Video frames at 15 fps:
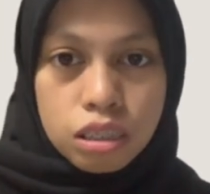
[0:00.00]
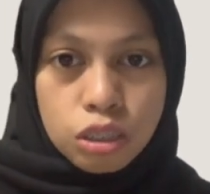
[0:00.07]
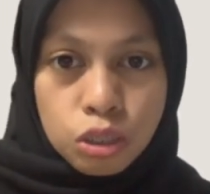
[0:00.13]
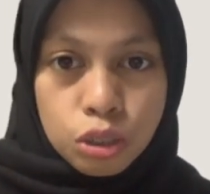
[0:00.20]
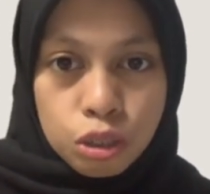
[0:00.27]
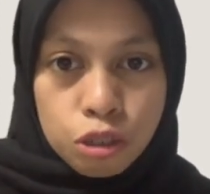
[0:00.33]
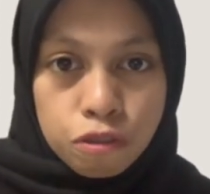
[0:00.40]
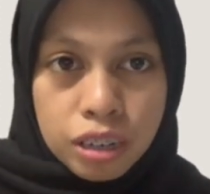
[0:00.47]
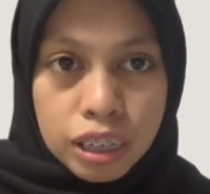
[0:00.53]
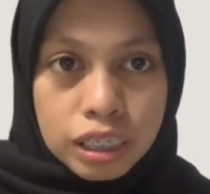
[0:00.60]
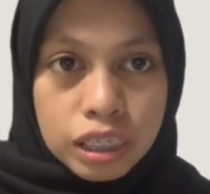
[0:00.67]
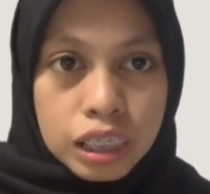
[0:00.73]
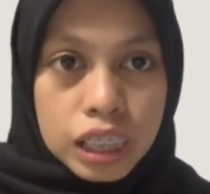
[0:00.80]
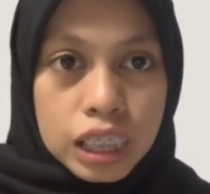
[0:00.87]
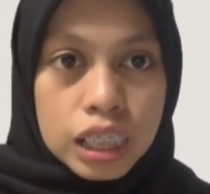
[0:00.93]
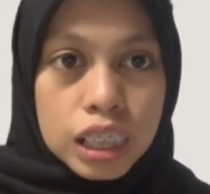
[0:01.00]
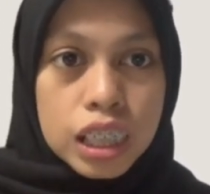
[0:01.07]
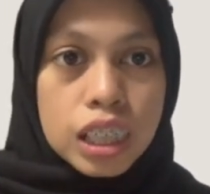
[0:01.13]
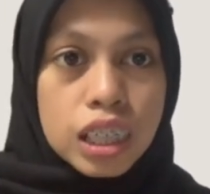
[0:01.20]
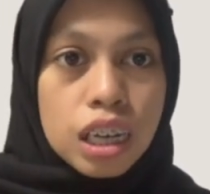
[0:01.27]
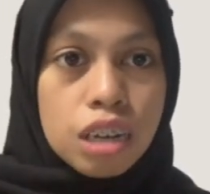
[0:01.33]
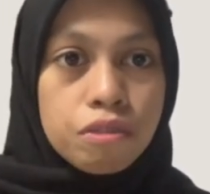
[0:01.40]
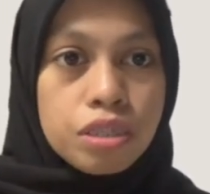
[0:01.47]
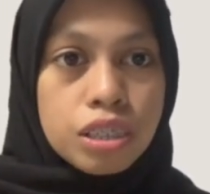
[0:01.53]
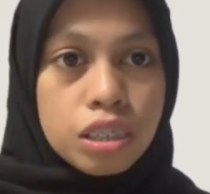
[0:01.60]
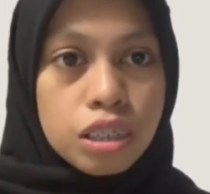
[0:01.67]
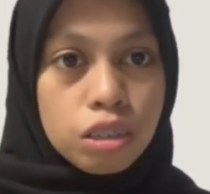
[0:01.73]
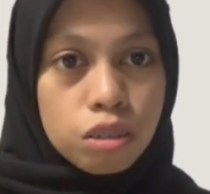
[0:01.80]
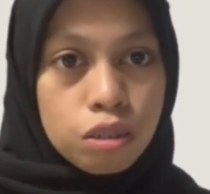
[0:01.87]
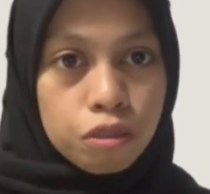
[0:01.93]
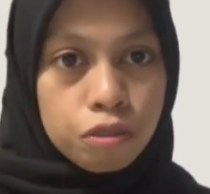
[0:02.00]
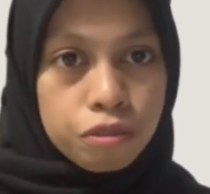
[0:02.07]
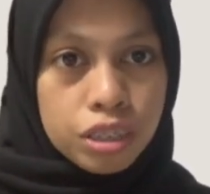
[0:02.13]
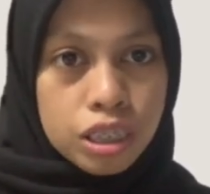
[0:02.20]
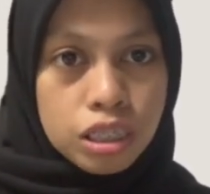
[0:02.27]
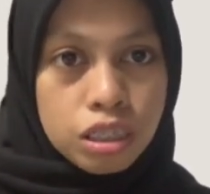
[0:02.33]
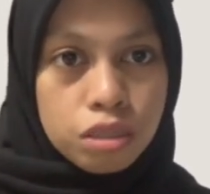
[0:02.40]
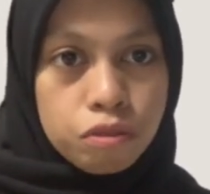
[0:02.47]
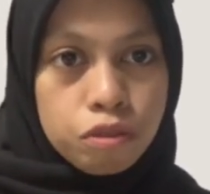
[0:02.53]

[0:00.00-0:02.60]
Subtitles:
So, function, it covers the clock face